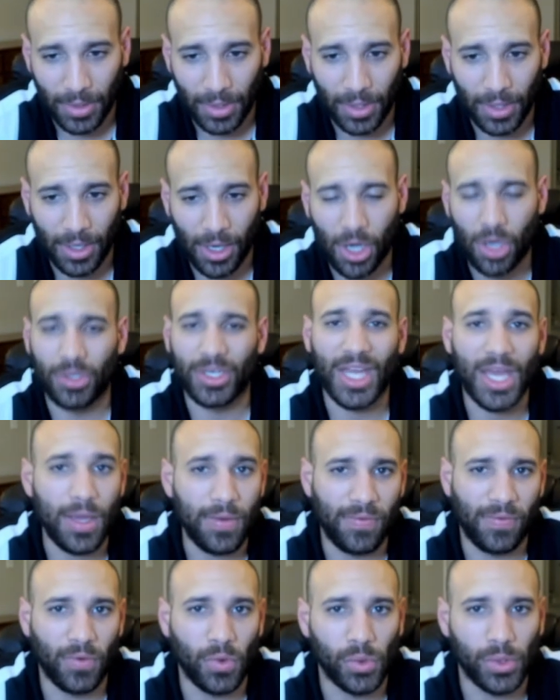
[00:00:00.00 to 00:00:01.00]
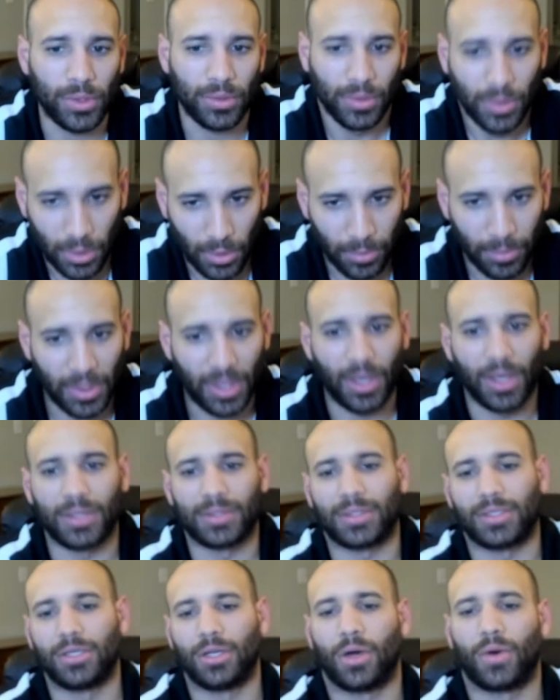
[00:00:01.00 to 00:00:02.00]
on e4
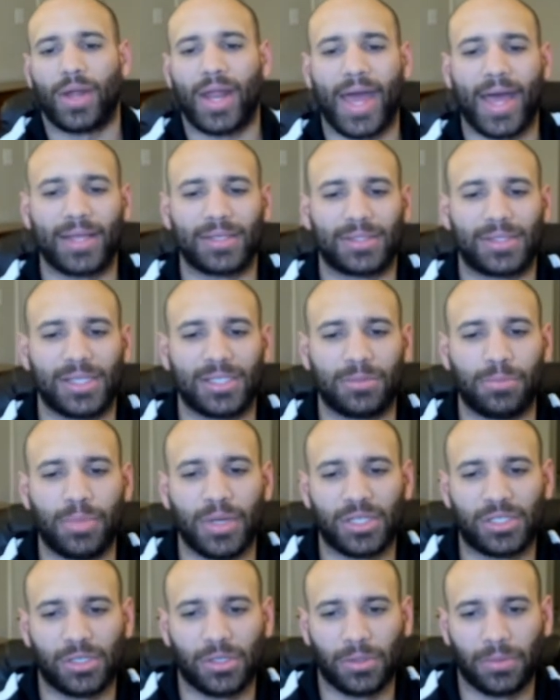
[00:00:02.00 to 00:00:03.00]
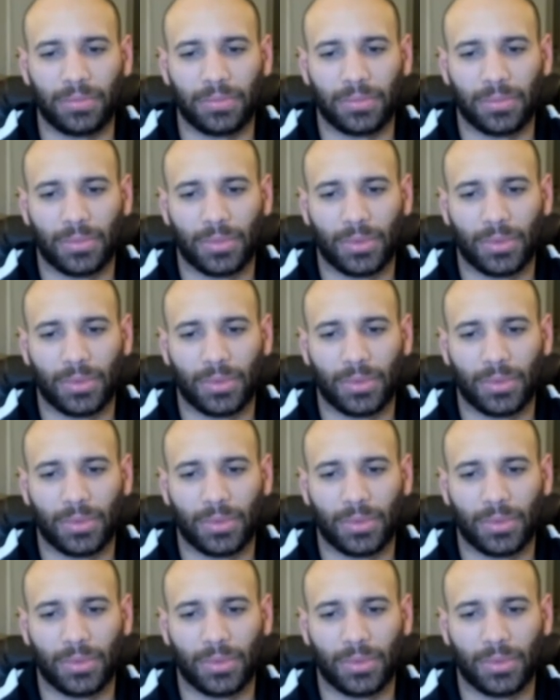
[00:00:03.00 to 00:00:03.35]
because, you know, it has this bishop